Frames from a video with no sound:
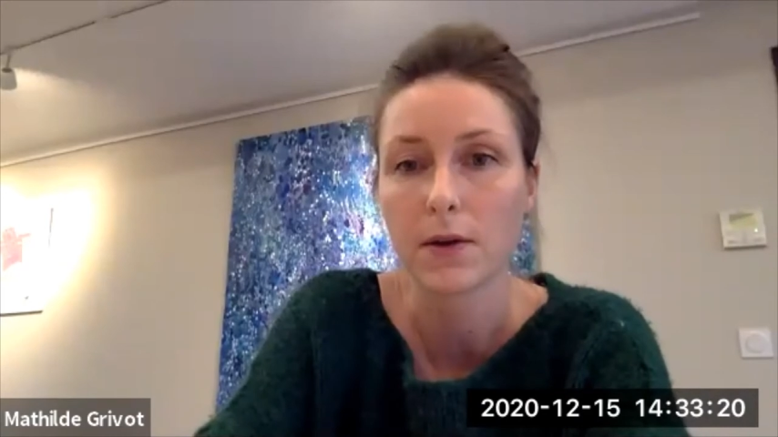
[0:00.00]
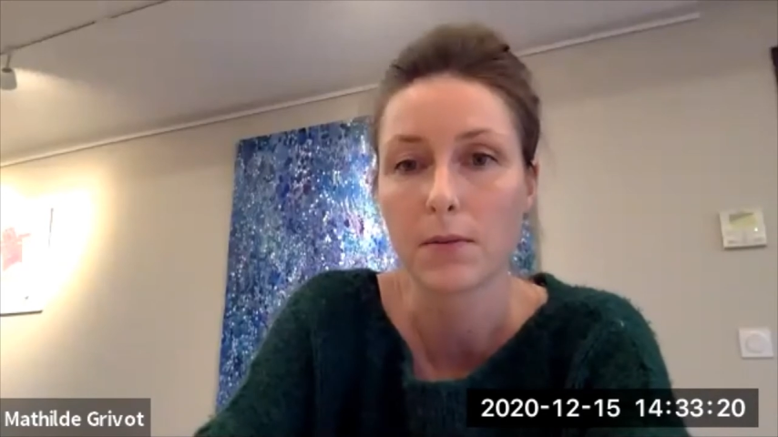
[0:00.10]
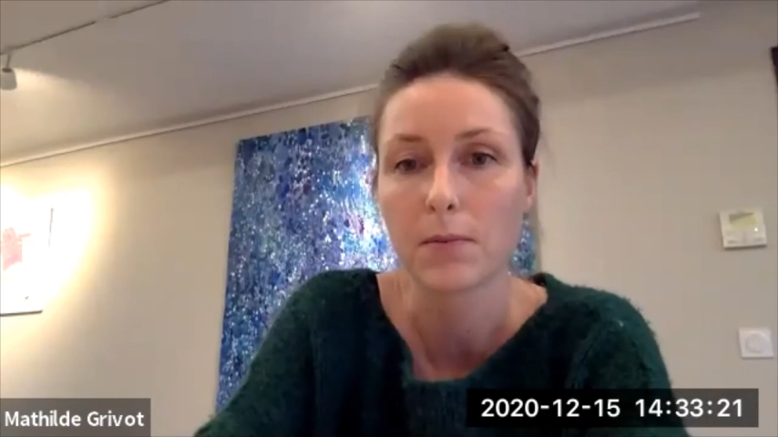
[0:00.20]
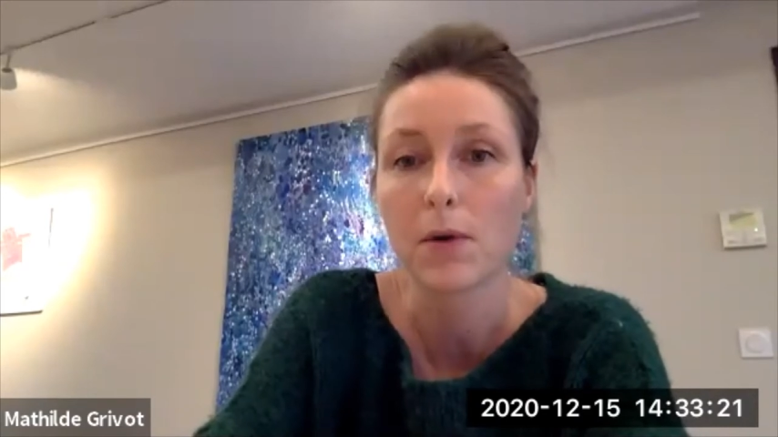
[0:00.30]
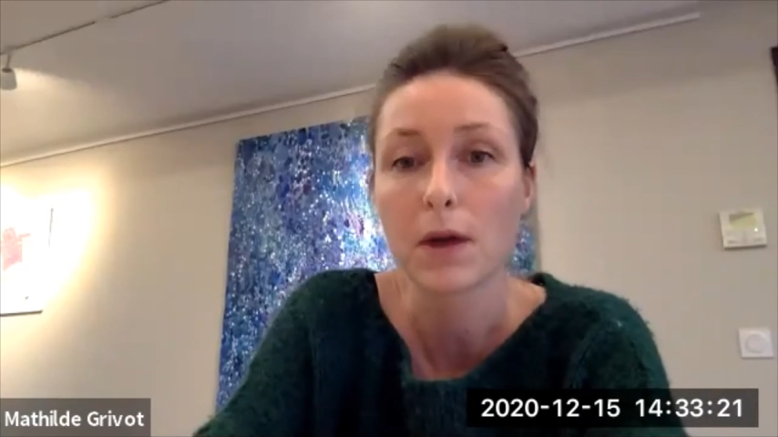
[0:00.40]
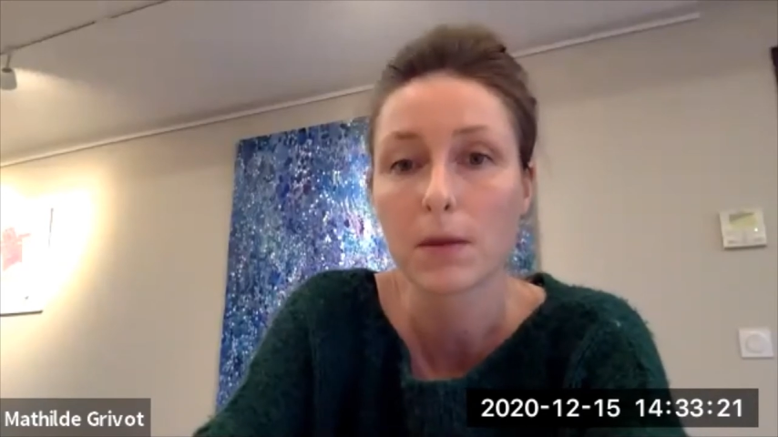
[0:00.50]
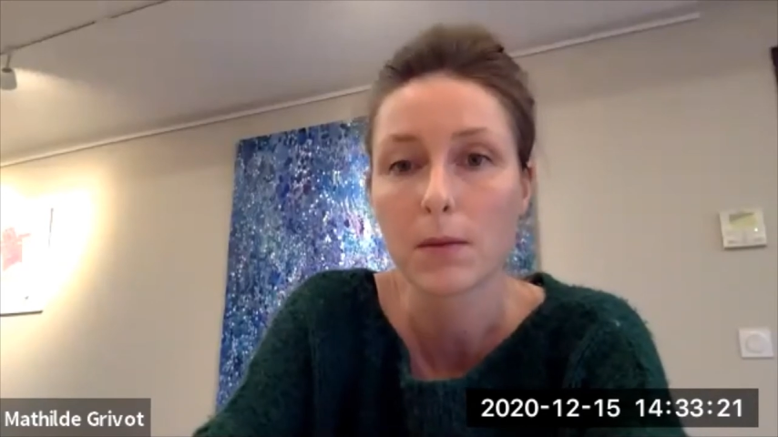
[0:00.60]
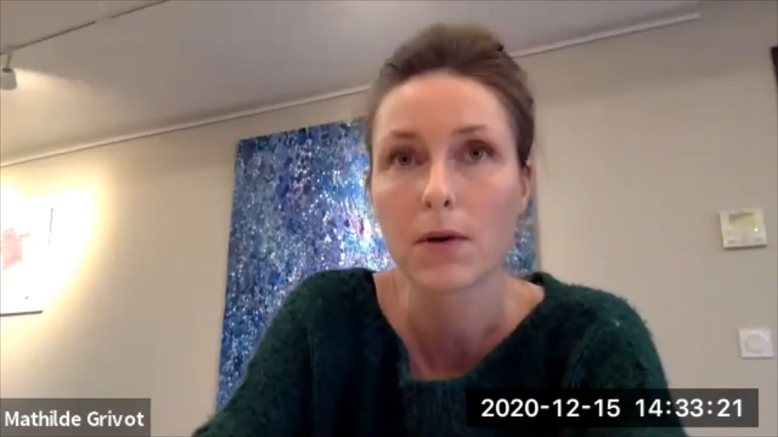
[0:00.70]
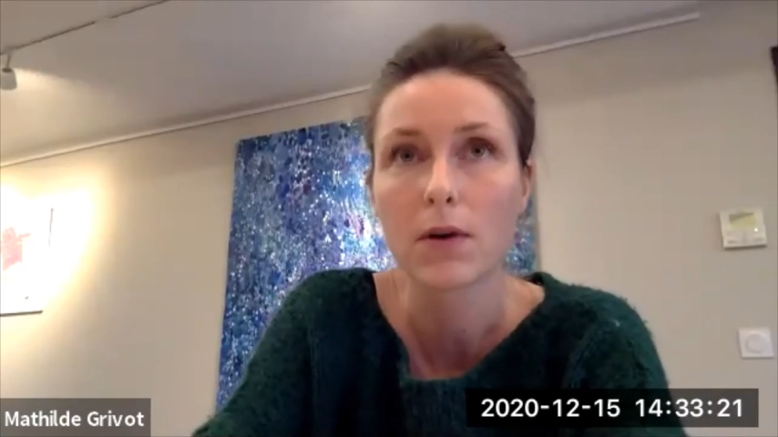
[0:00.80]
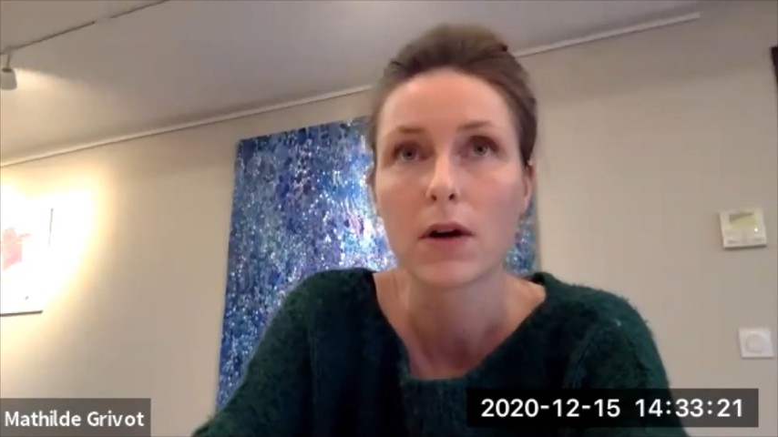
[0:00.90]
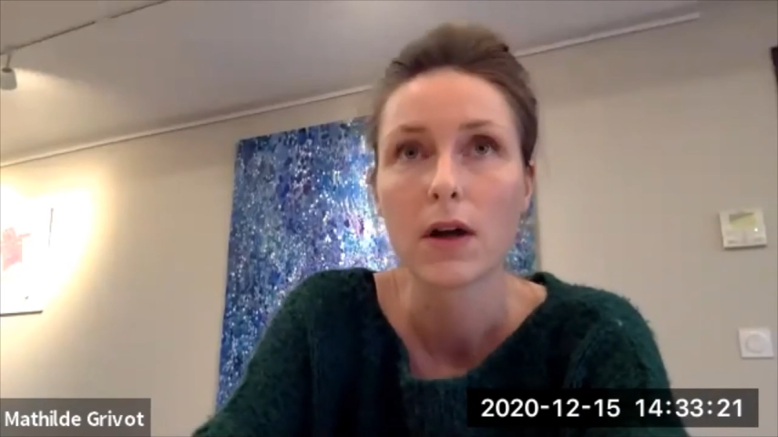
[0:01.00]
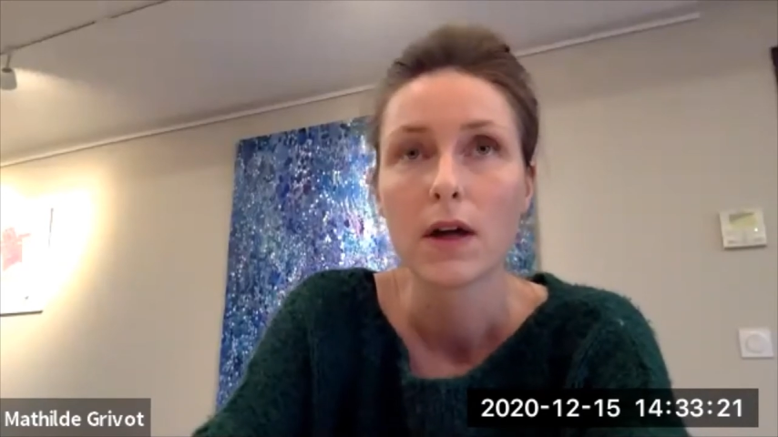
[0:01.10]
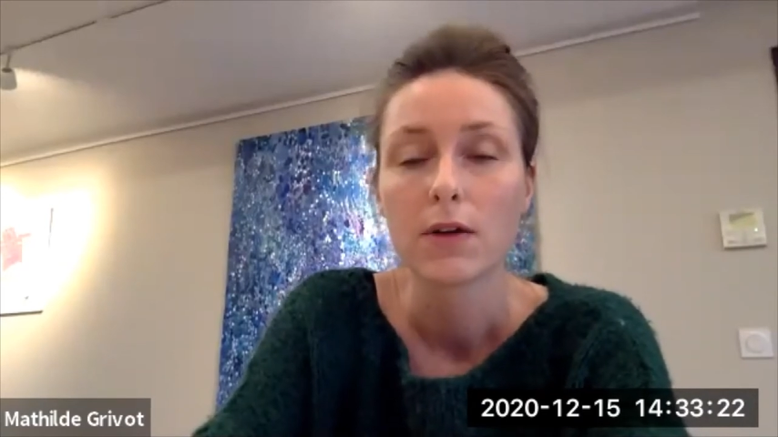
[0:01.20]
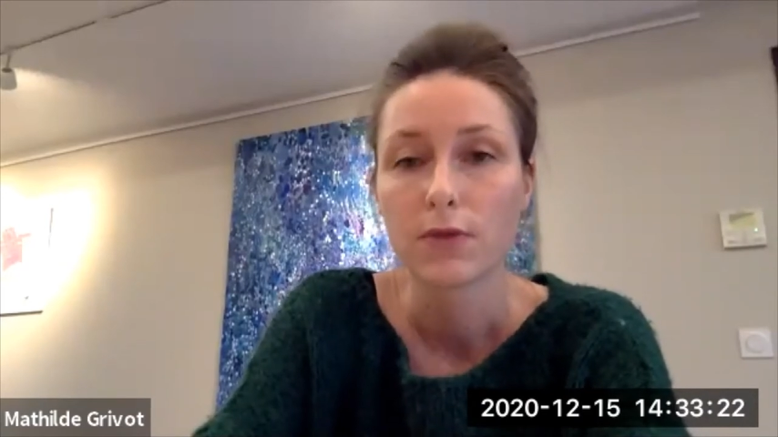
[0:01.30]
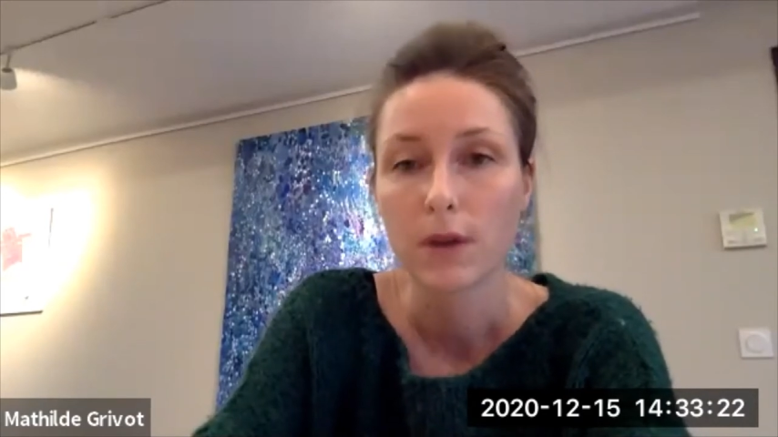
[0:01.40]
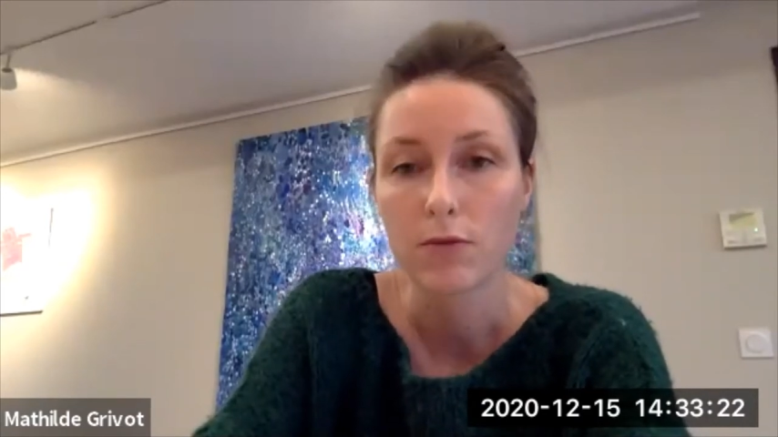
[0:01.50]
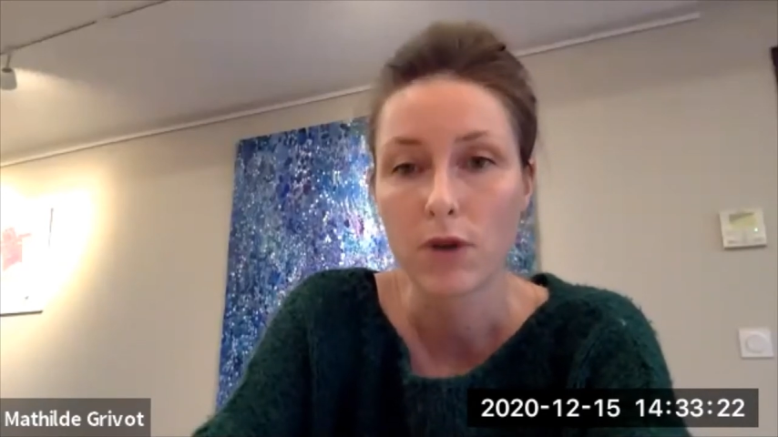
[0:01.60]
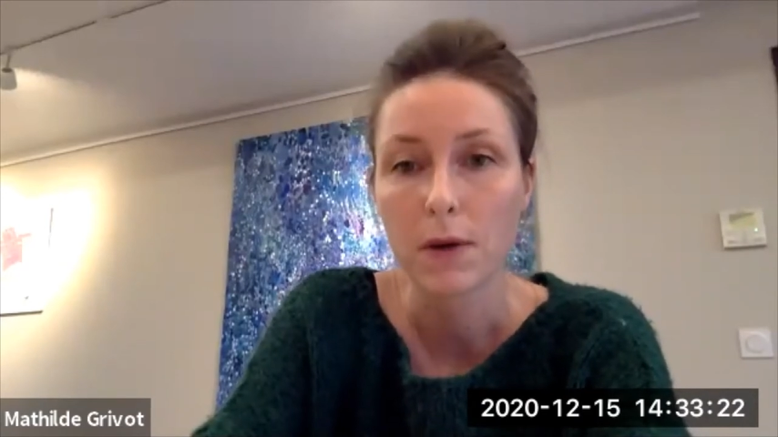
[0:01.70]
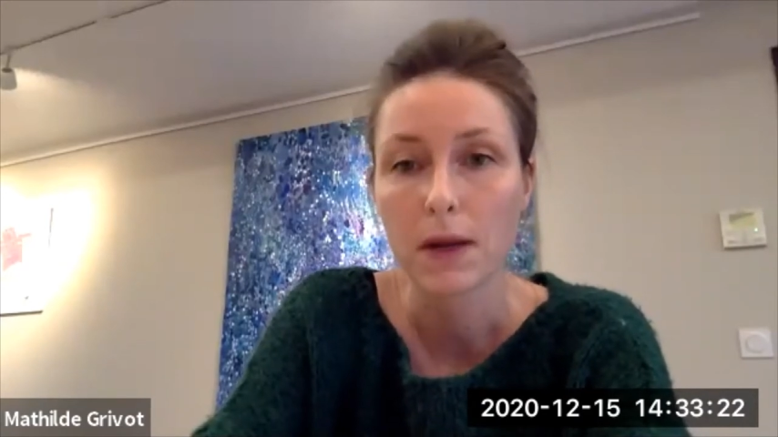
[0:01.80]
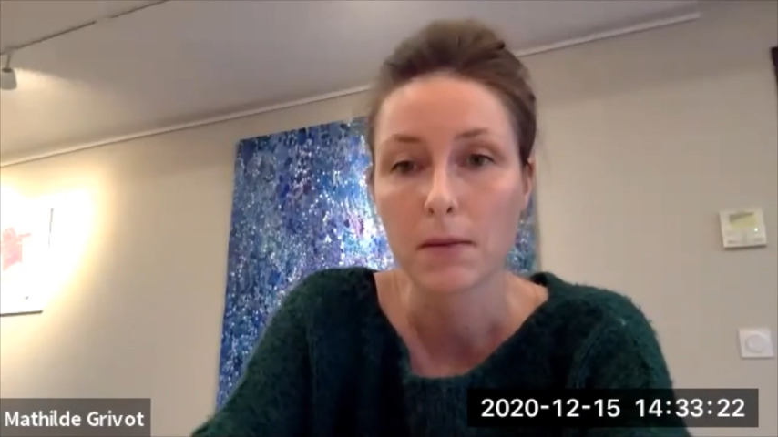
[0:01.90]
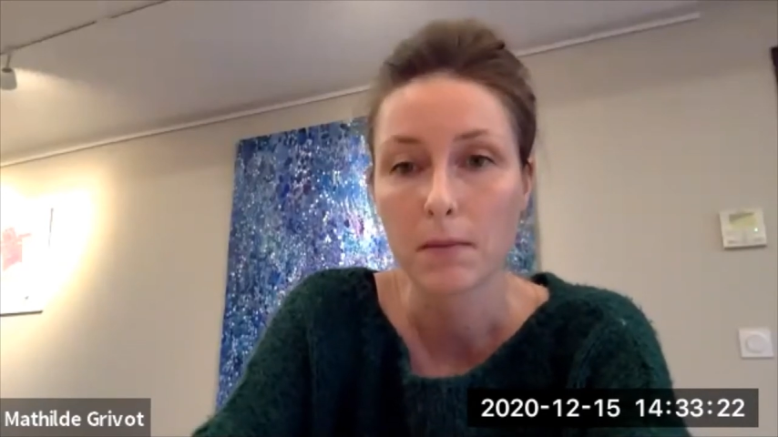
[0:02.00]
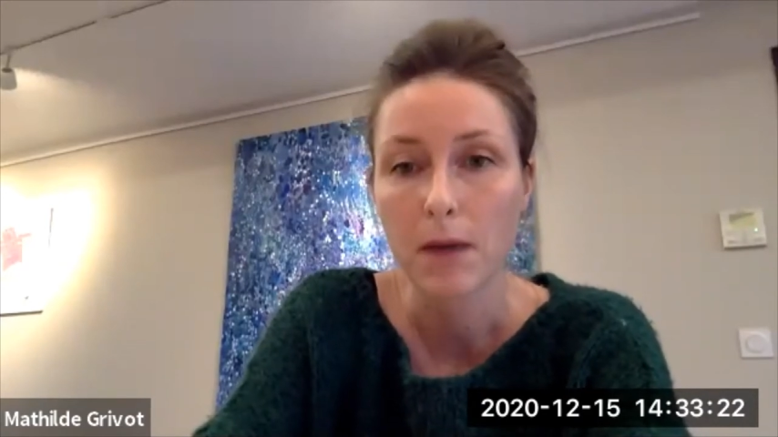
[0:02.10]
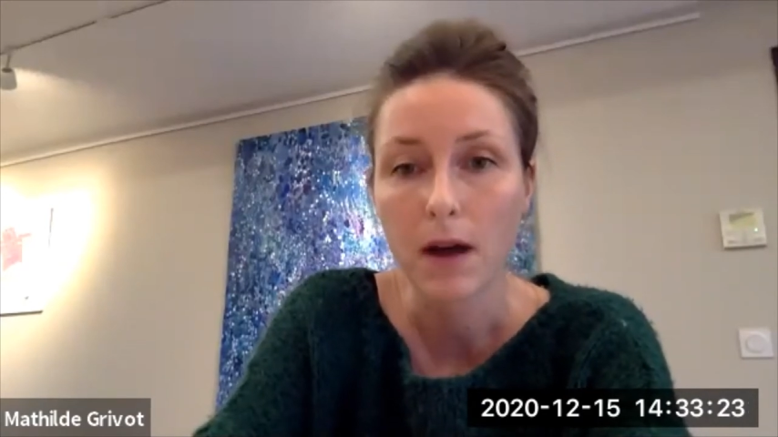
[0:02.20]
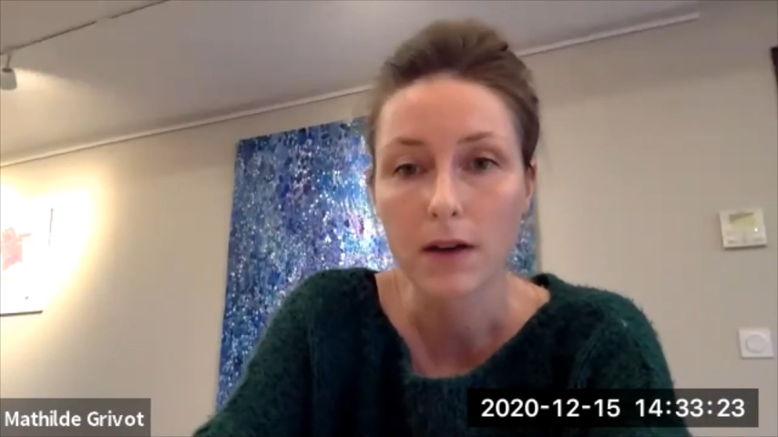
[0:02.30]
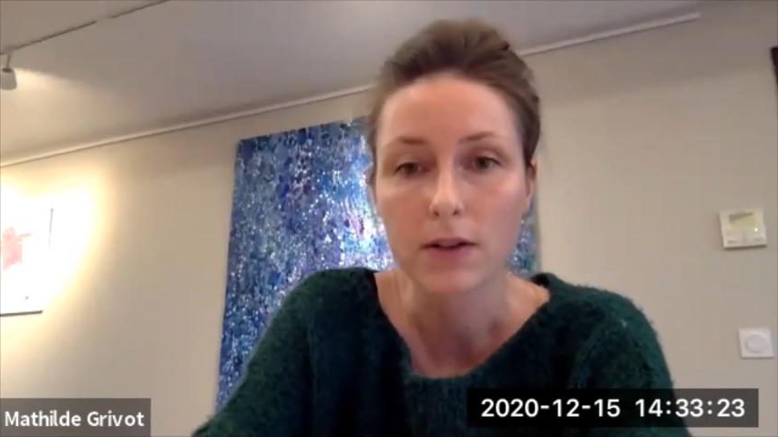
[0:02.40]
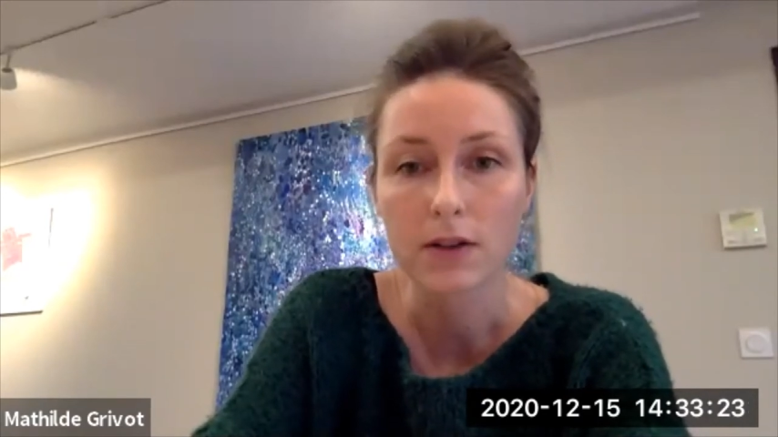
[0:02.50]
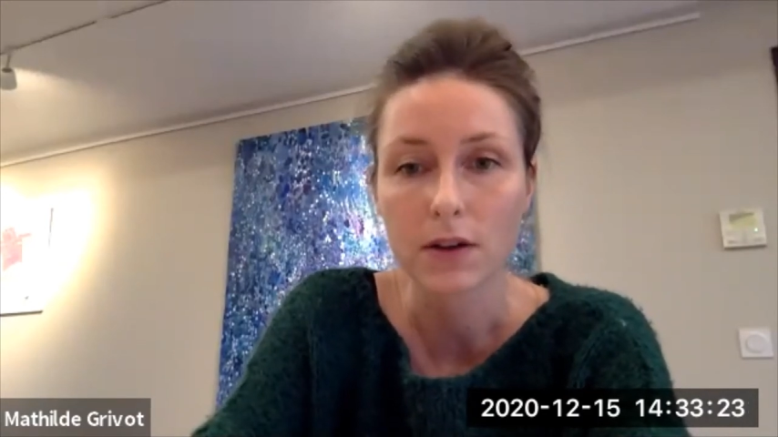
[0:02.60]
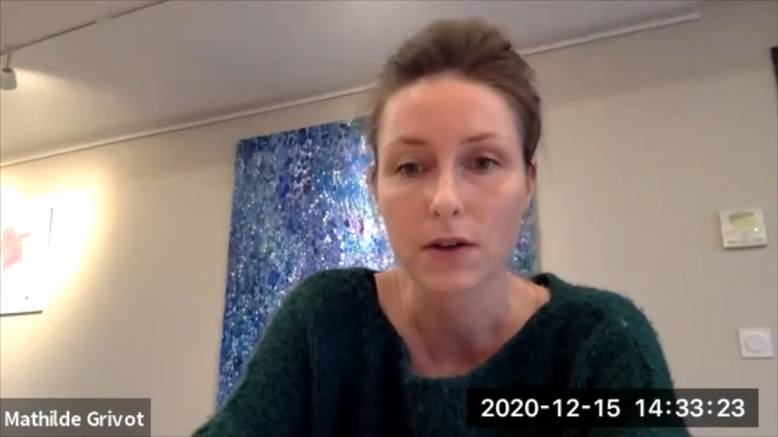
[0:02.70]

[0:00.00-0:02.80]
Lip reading: more and more February and March,